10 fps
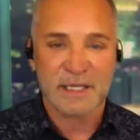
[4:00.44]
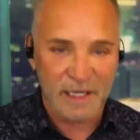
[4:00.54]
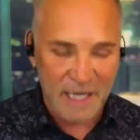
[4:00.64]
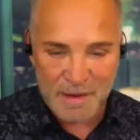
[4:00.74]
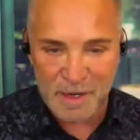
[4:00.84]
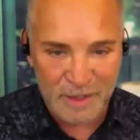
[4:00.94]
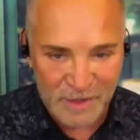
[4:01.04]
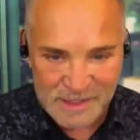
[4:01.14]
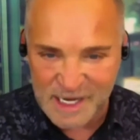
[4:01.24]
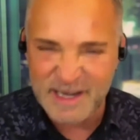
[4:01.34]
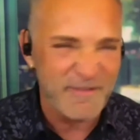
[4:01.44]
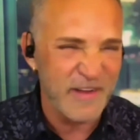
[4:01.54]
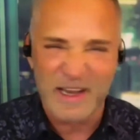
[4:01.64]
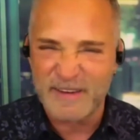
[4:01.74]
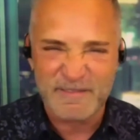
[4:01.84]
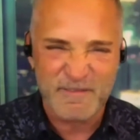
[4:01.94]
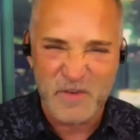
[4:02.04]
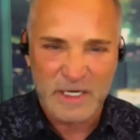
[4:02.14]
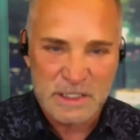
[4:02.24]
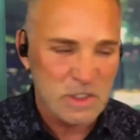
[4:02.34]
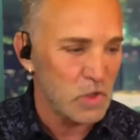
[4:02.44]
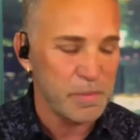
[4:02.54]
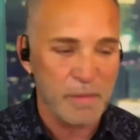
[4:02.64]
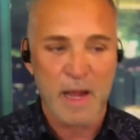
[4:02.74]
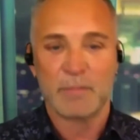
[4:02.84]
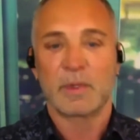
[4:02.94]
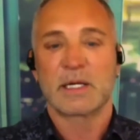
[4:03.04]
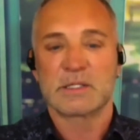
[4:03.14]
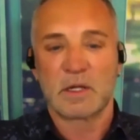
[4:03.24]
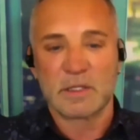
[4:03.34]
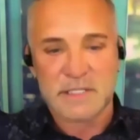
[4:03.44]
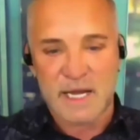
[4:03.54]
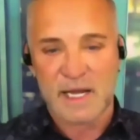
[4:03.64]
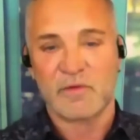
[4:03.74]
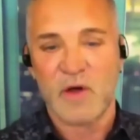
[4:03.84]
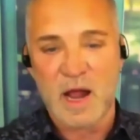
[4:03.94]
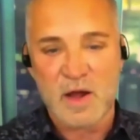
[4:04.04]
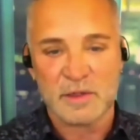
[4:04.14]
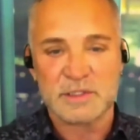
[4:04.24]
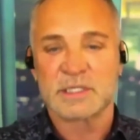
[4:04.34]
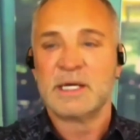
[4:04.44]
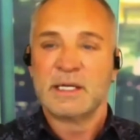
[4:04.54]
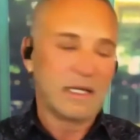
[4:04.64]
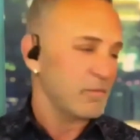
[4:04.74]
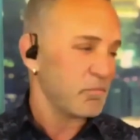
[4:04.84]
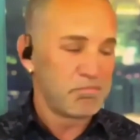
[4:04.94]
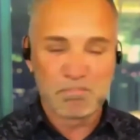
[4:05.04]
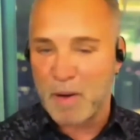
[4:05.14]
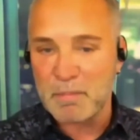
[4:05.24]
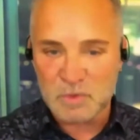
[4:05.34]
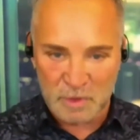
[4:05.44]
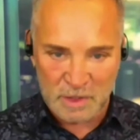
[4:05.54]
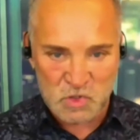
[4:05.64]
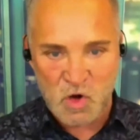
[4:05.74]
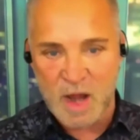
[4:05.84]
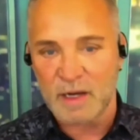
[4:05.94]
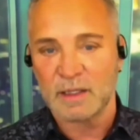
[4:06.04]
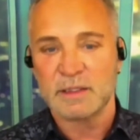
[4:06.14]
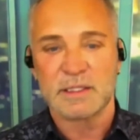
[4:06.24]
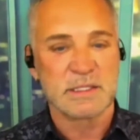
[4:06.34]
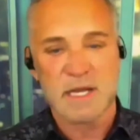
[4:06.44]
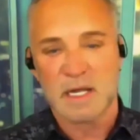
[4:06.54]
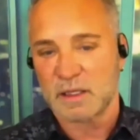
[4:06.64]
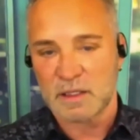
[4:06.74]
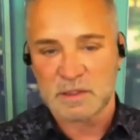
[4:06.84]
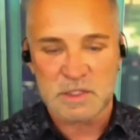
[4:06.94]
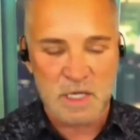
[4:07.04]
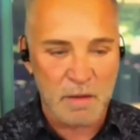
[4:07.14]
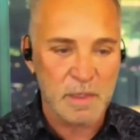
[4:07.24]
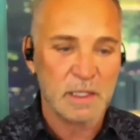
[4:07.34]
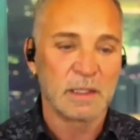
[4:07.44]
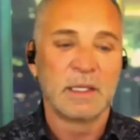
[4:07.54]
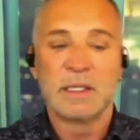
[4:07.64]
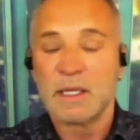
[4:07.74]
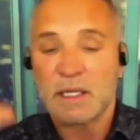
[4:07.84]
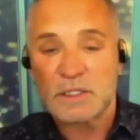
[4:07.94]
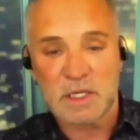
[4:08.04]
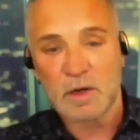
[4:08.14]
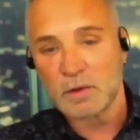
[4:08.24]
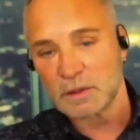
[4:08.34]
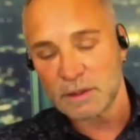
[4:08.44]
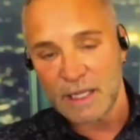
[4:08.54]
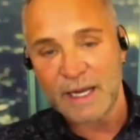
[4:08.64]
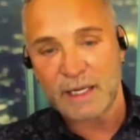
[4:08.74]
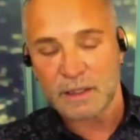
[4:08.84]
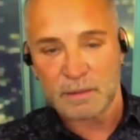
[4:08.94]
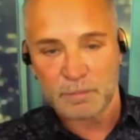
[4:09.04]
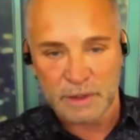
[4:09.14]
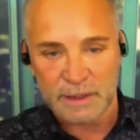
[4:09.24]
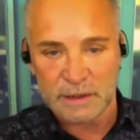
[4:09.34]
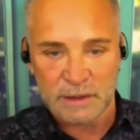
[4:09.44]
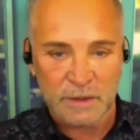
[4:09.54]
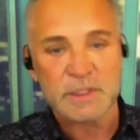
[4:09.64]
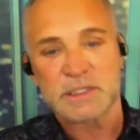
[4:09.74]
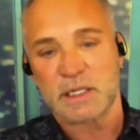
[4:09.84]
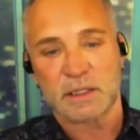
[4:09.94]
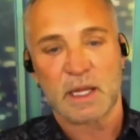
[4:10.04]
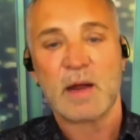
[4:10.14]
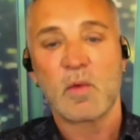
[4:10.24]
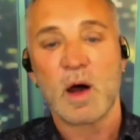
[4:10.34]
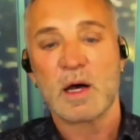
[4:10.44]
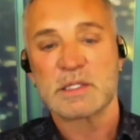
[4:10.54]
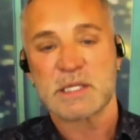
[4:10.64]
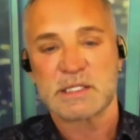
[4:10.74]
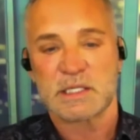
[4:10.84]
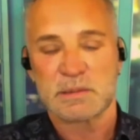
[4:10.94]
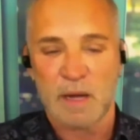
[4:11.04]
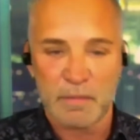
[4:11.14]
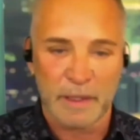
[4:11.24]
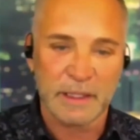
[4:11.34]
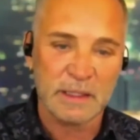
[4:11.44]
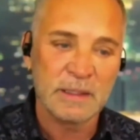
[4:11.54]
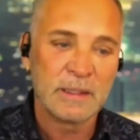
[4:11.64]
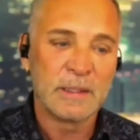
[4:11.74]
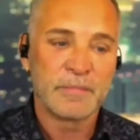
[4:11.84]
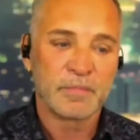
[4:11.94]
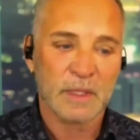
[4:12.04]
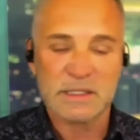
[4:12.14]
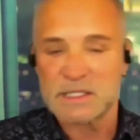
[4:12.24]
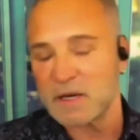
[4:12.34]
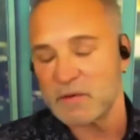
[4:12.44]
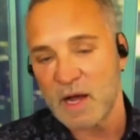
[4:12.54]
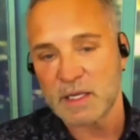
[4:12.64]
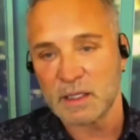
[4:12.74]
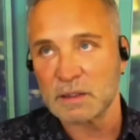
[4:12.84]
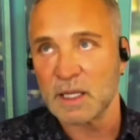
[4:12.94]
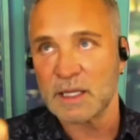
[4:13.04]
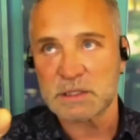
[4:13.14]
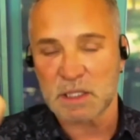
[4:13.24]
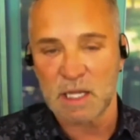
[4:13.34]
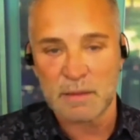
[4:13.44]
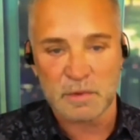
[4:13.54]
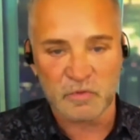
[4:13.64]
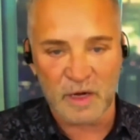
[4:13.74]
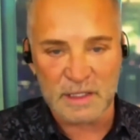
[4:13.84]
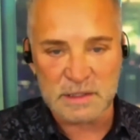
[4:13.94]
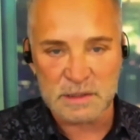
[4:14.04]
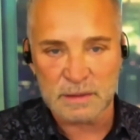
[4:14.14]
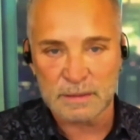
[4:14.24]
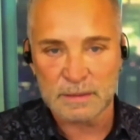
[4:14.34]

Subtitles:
And I came out on the other side that felt like freaking Superman, because all these negative ions, I'm pumped with adrenaline. There's nothing can stop me. And so, like the complete lunatic that I was, I said to my buddy, instead of hiking, let's climb the face.